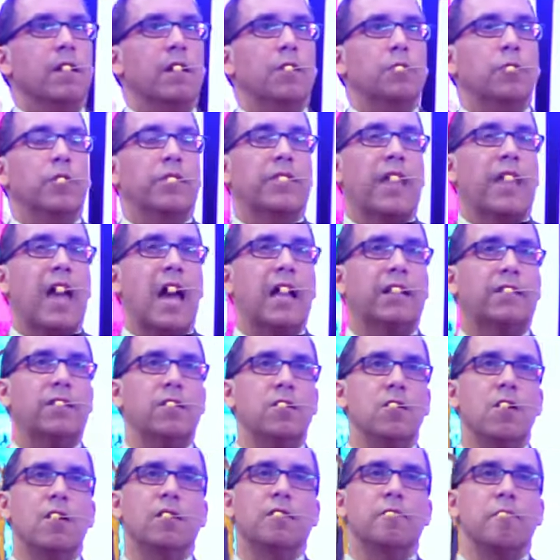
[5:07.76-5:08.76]
And with that,
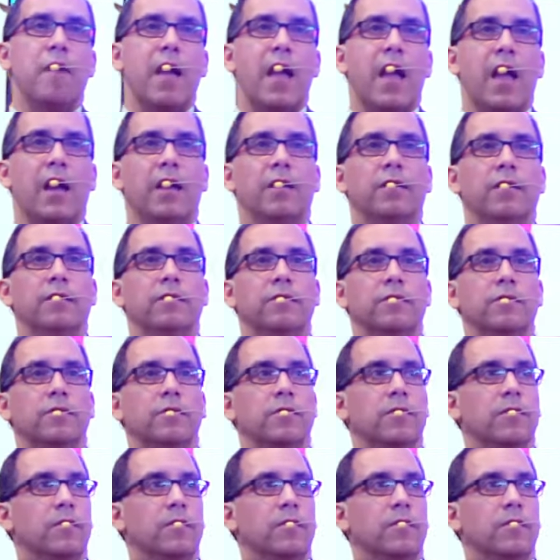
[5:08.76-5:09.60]
the young man